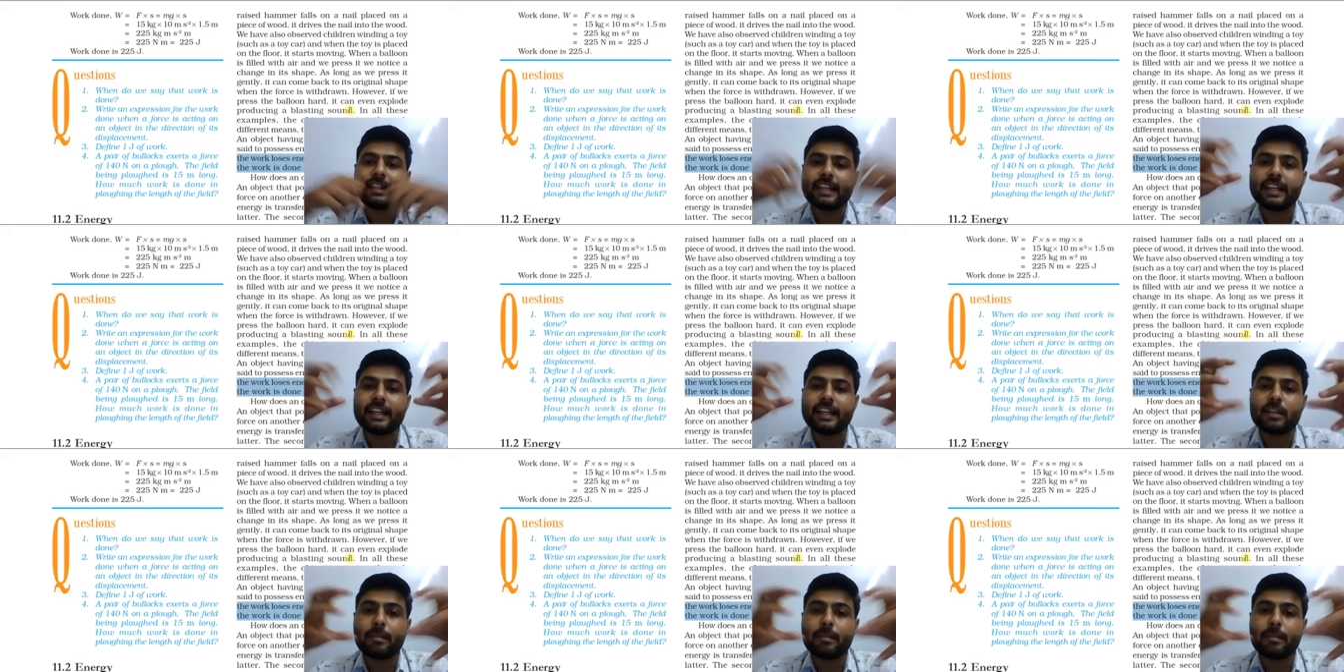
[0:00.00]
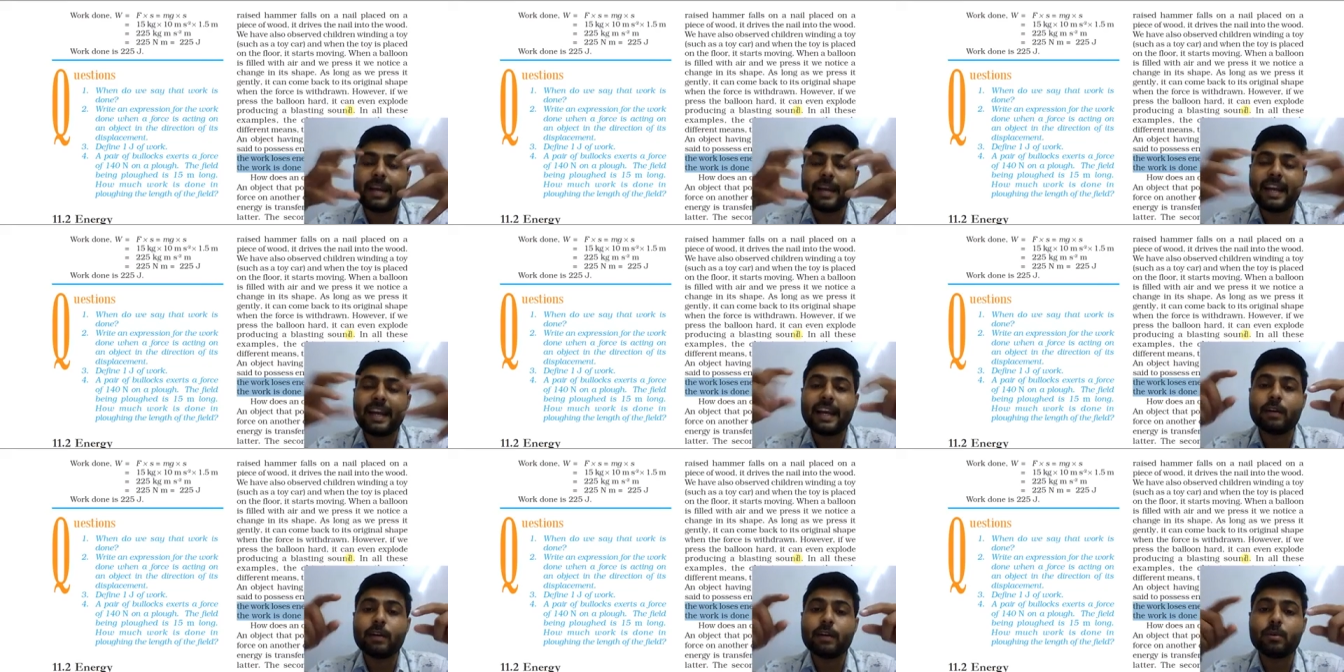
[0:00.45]
it may
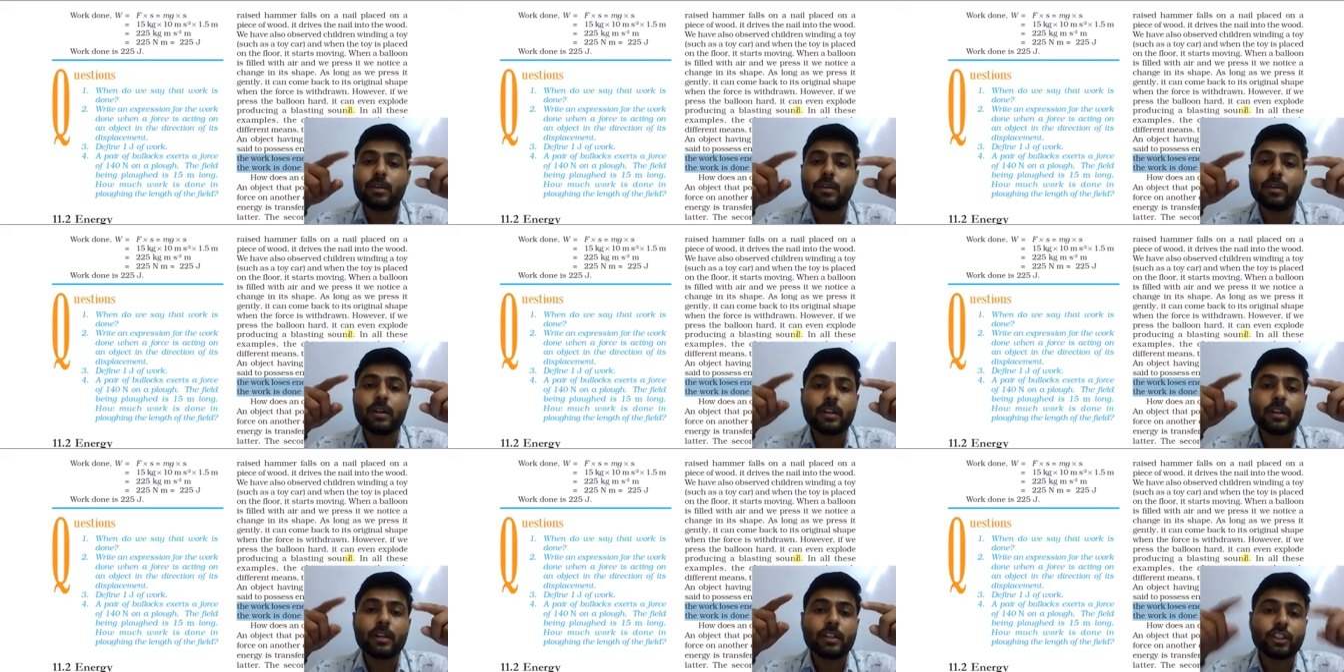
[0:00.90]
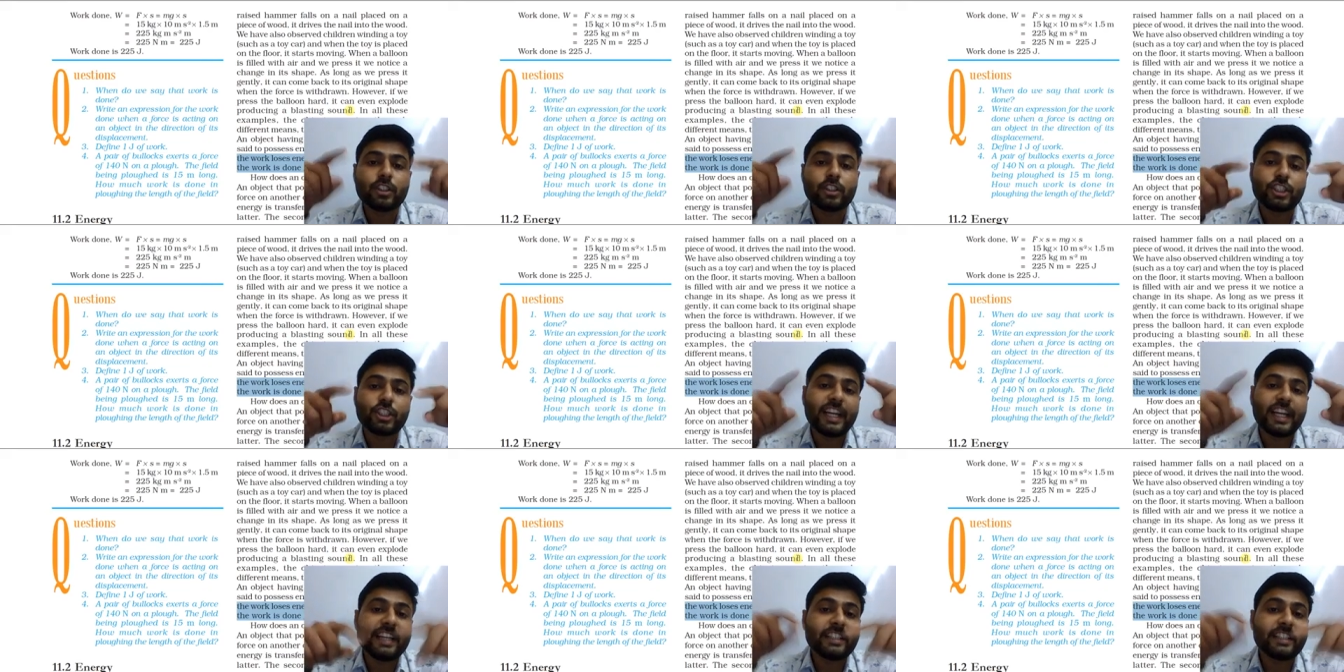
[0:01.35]
have
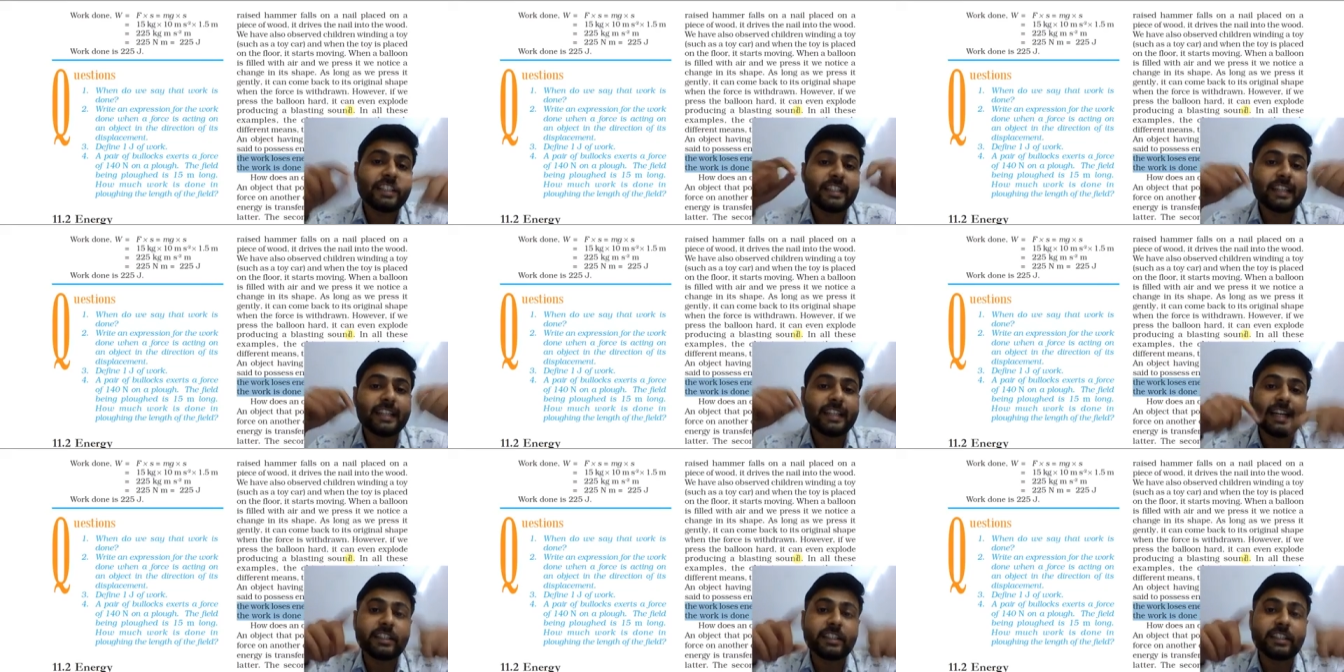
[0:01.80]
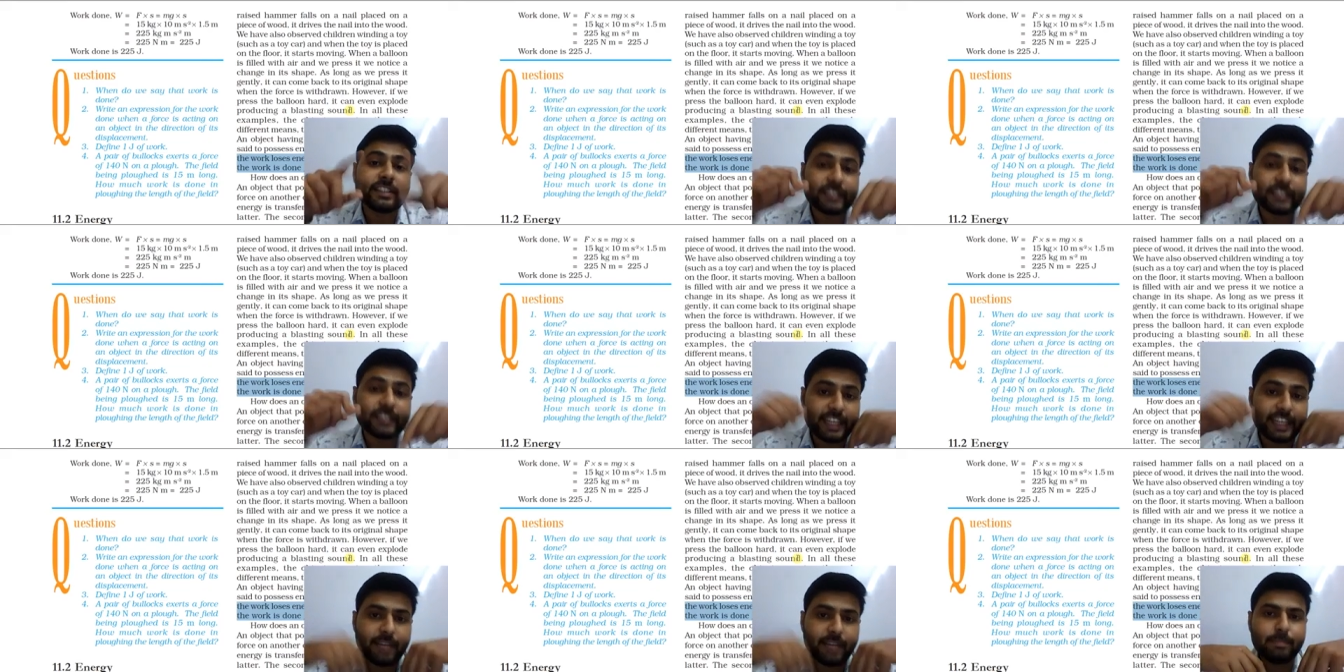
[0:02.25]
change in its
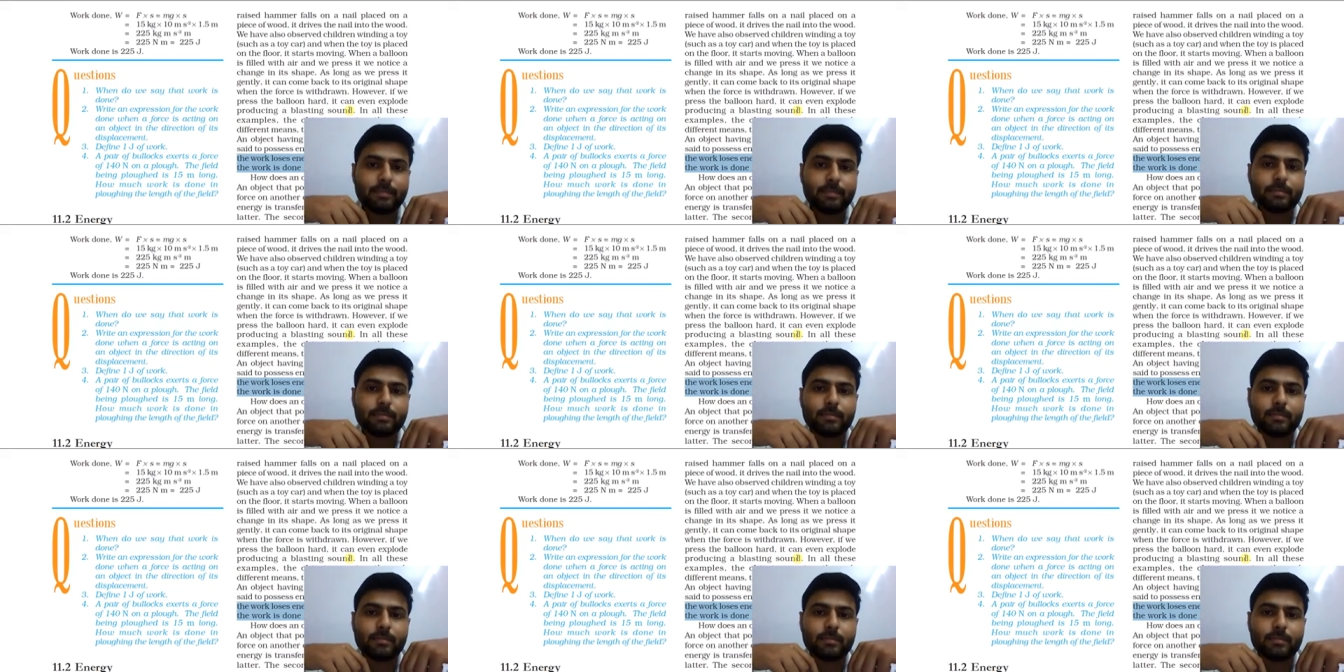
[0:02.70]
shape